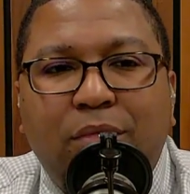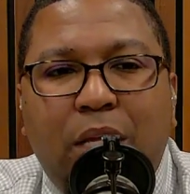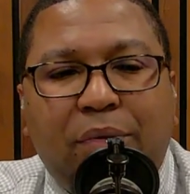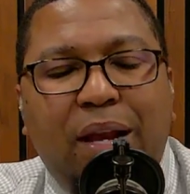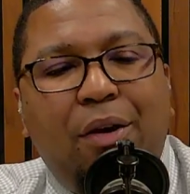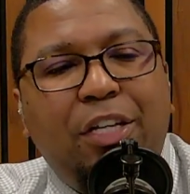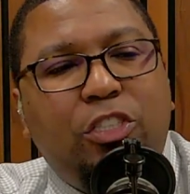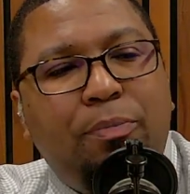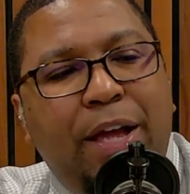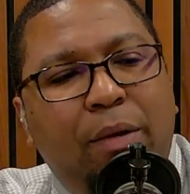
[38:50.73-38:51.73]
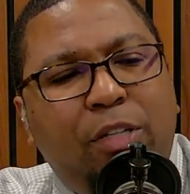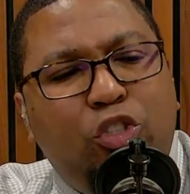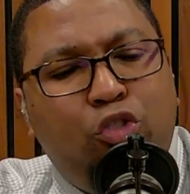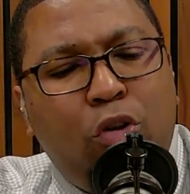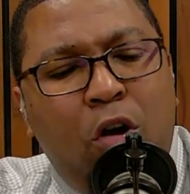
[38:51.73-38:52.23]
that would allow each man to be
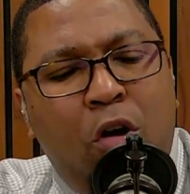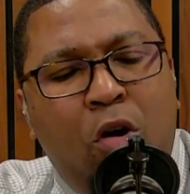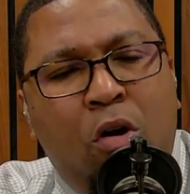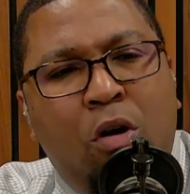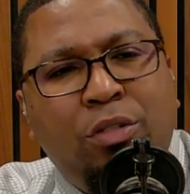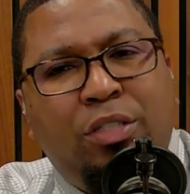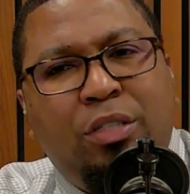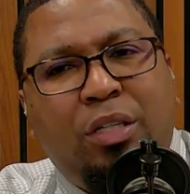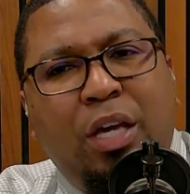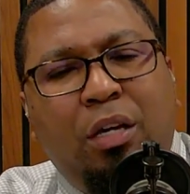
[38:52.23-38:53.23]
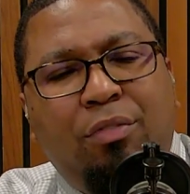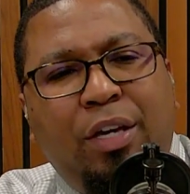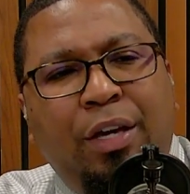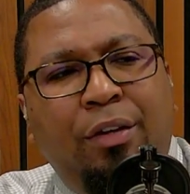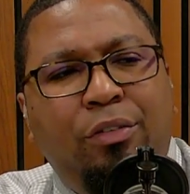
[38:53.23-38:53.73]
drawn to the King of
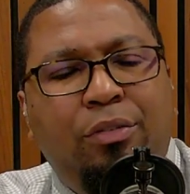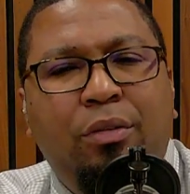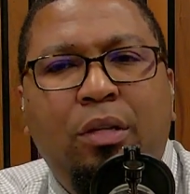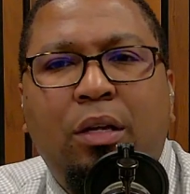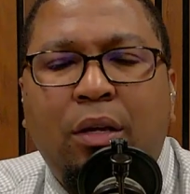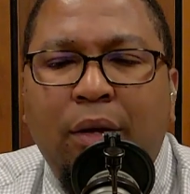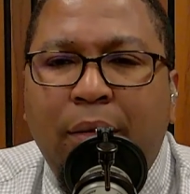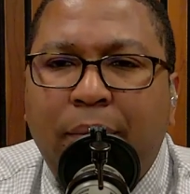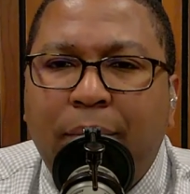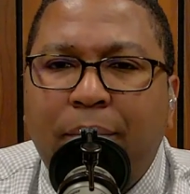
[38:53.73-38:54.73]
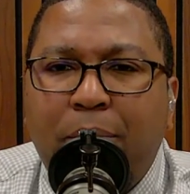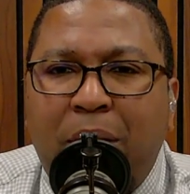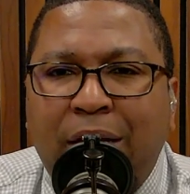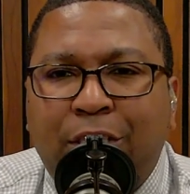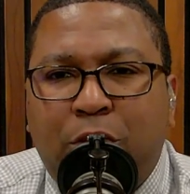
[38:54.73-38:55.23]
Kings
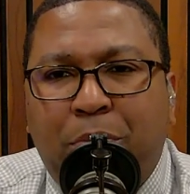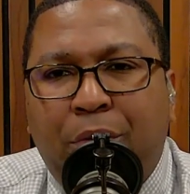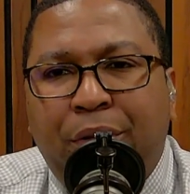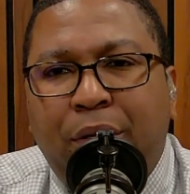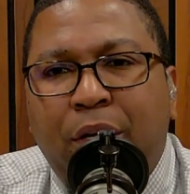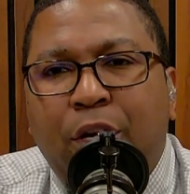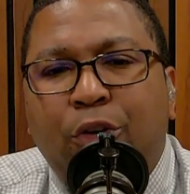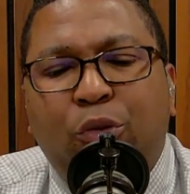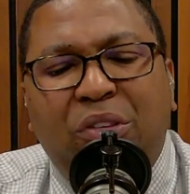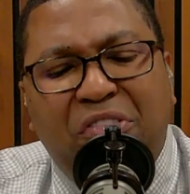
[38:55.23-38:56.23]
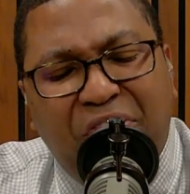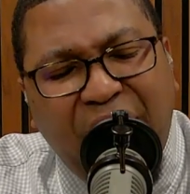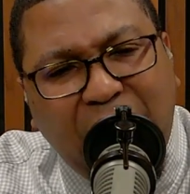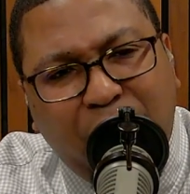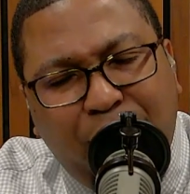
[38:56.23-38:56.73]
by his Spirit through the
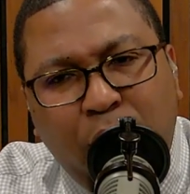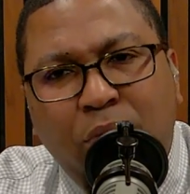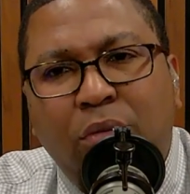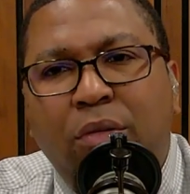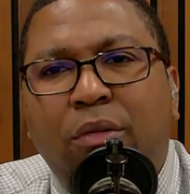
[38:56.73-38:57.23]
faithful